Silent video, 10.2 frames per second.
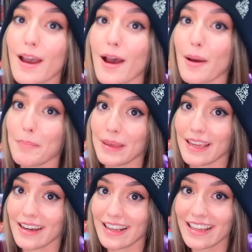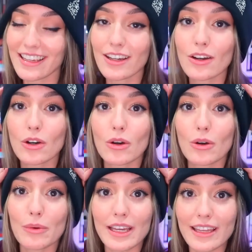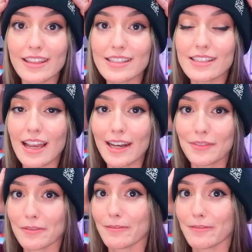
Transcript: a beanie. Oh wait, this is kind of a